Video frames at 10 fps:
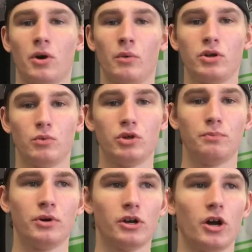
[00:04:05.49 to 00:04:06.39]
When you when you
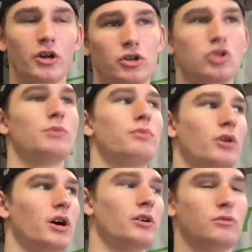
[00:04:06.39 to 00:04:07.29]
put it on, you jump a
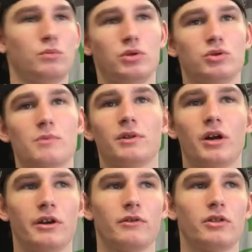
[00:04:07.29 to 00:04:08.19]
lot, when you jump a lot
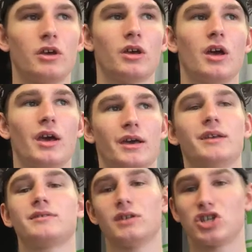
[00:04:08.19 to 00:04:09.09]
and everything,
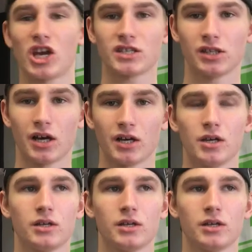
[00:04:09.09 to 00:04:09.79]
it, it shakes a lot.